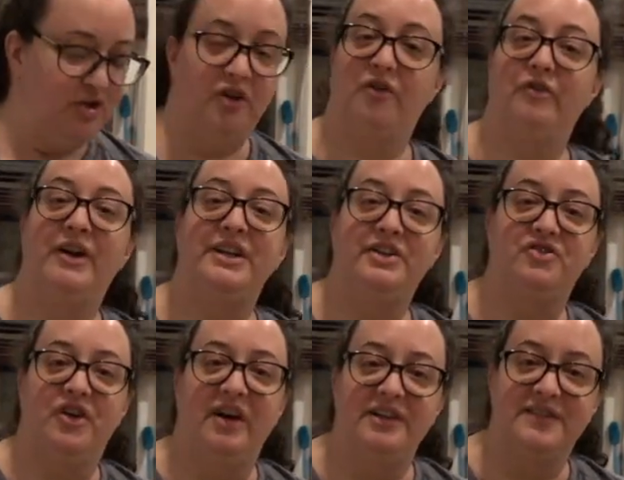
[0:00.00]
already
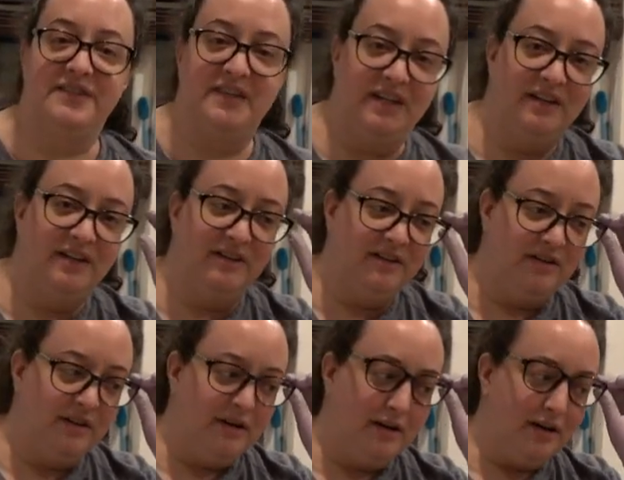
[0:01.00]
dry skin,
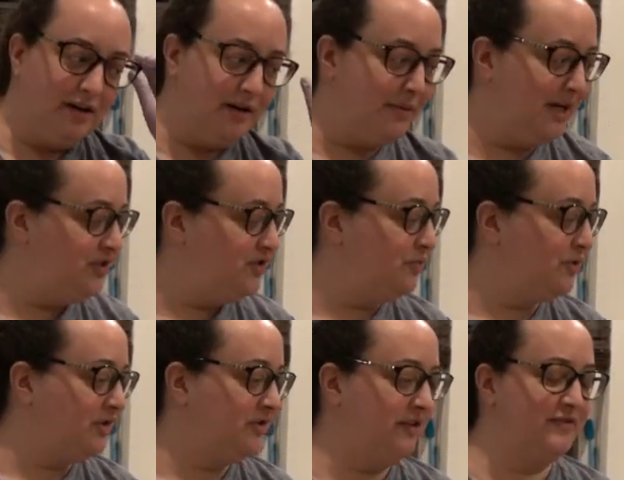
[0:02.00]
I do
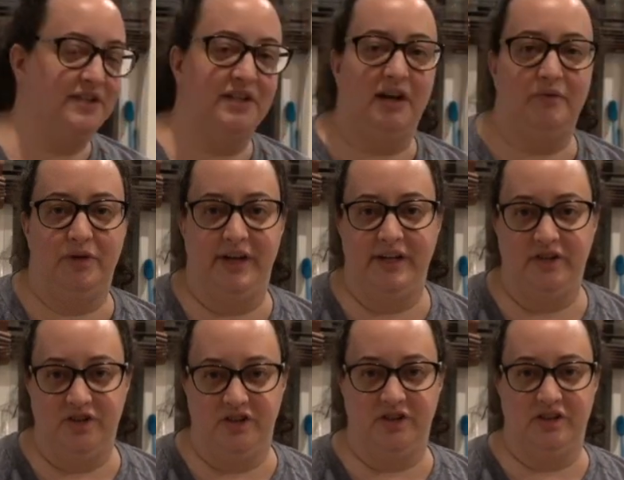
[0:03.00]
wear gloves a lot when I
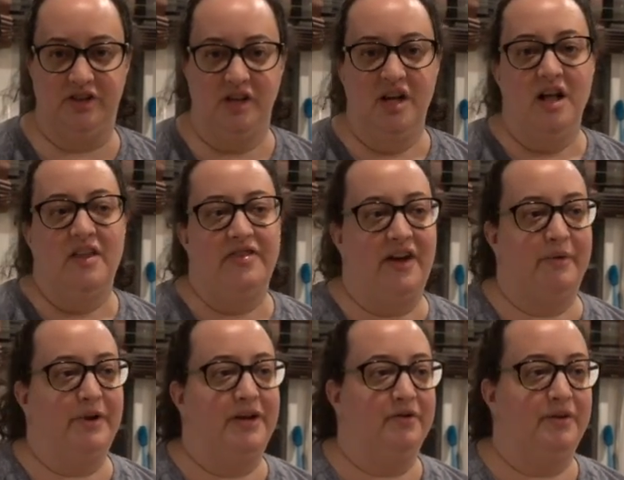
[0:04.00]
cook. That
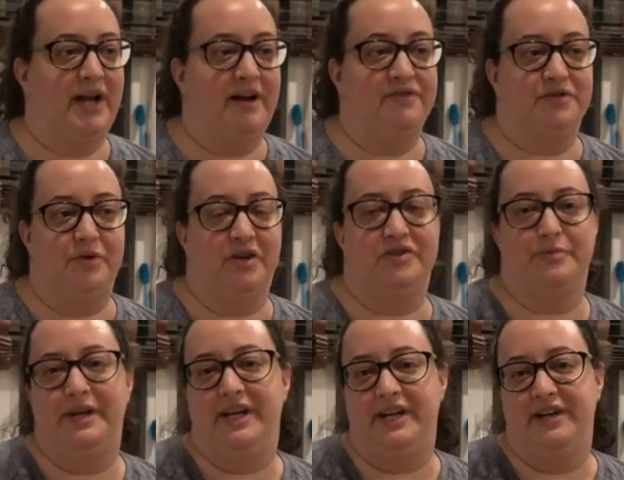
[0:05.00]
way I don't have to wash
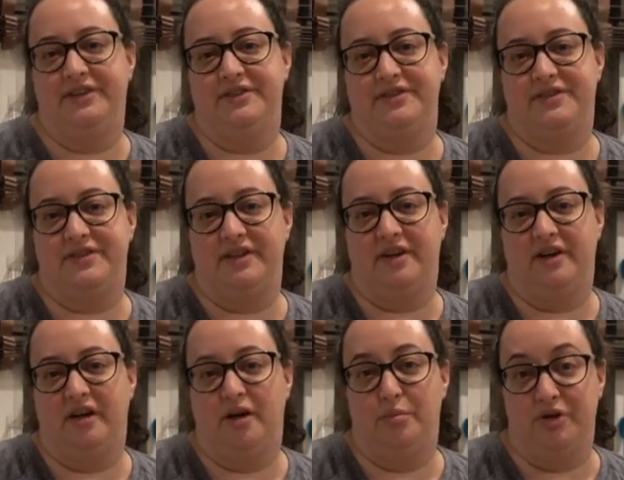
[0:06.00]
my hands
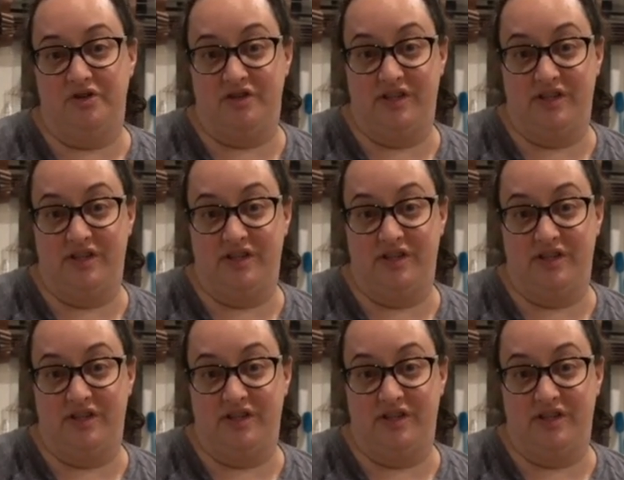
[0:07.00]
a bunch of